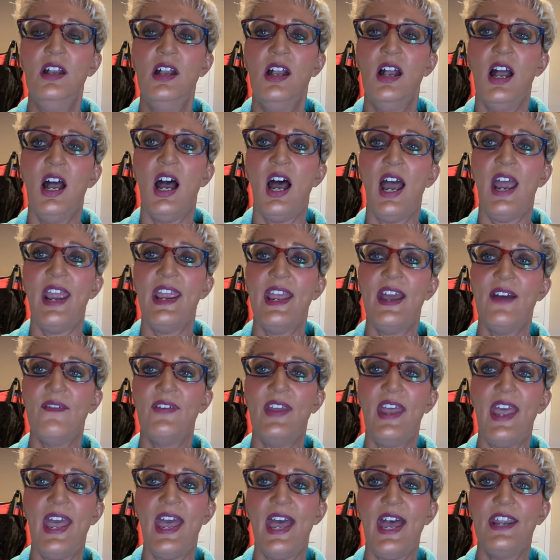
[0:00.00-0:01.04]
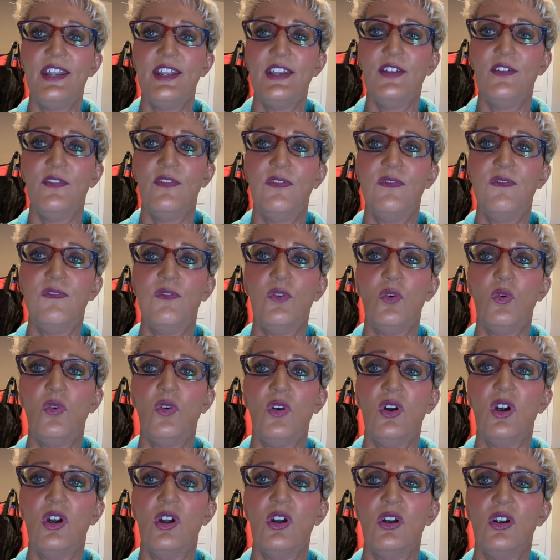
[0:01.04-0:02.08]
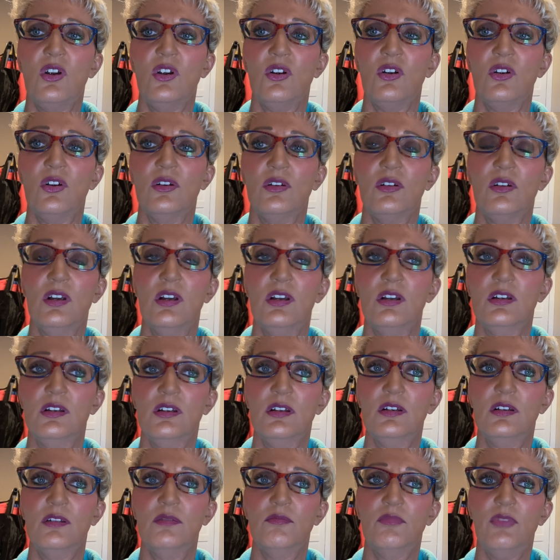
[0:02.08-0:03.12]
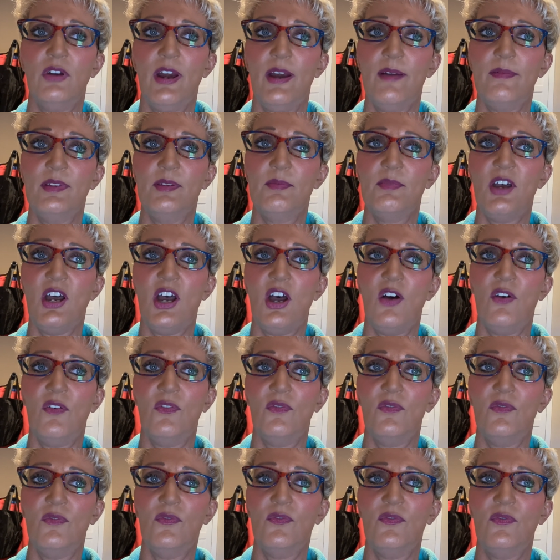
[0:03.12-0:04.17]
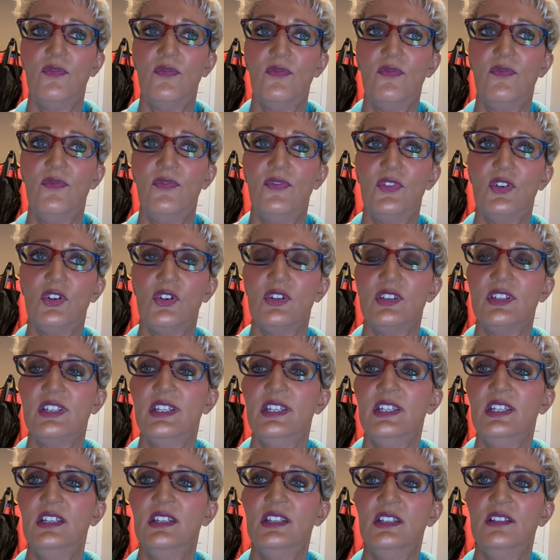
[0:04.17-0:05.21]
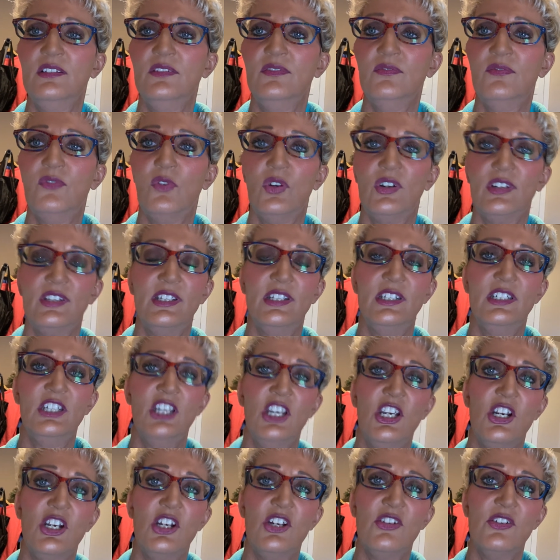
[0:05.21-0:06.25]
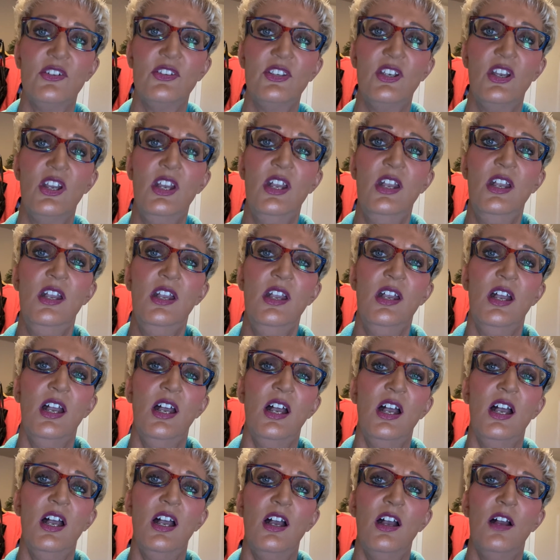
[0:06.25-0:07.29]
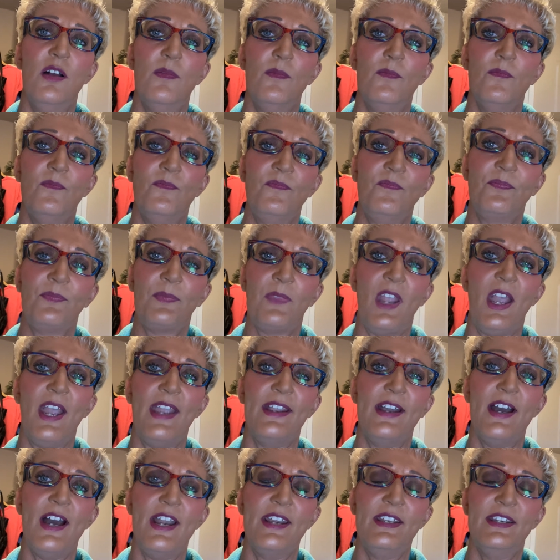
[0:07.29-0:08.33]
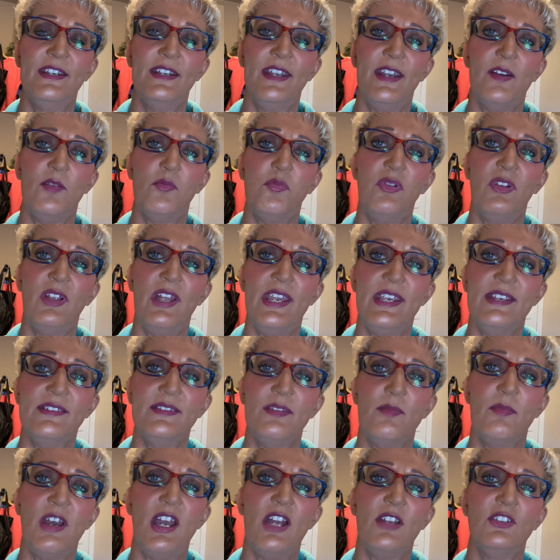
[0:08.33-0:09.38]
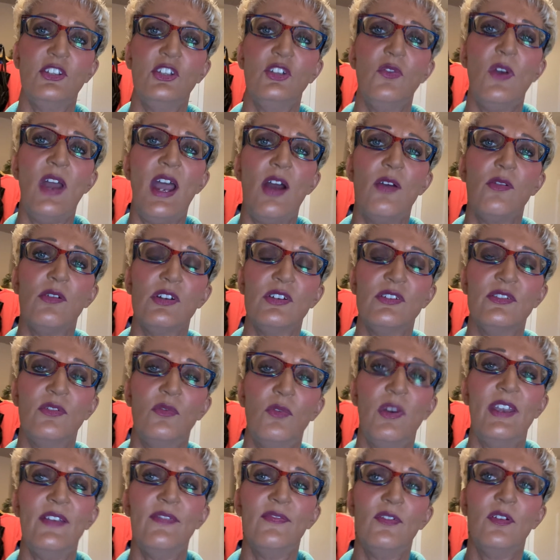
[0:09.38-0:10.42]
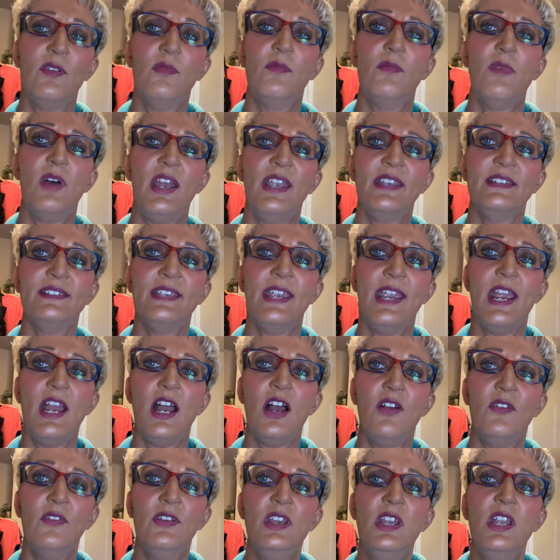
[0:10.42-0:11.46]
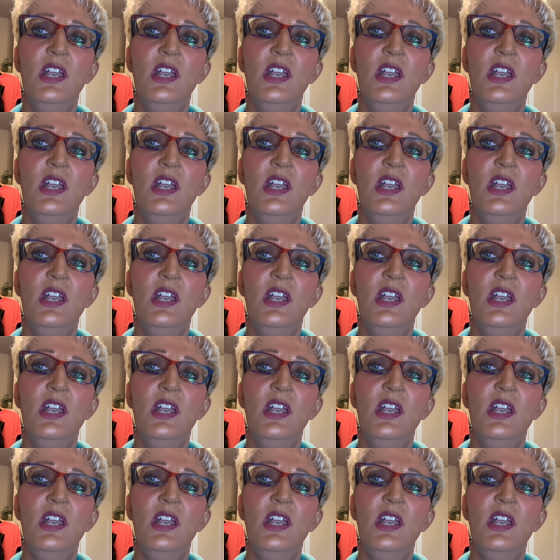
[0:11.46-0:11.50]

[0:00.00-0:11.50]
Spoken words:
I have had it for probably about 13, 14 years. I got it at a place about 2 hours away from my town.